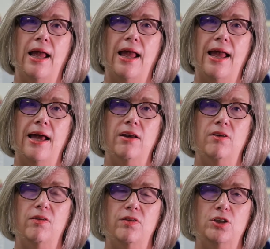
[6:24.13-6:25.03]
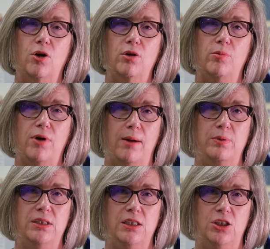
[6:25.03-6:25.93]
And the total
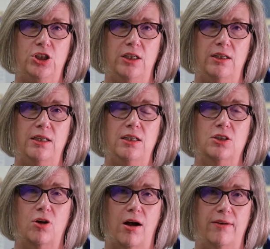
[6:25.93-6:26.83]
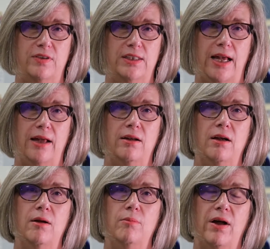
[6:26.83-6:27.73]
proposition is offset
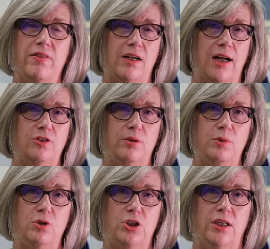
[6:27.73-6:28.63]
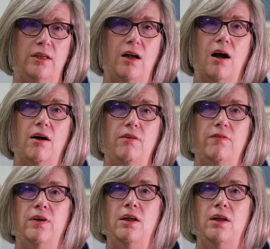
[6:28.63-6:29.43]
by the contribution of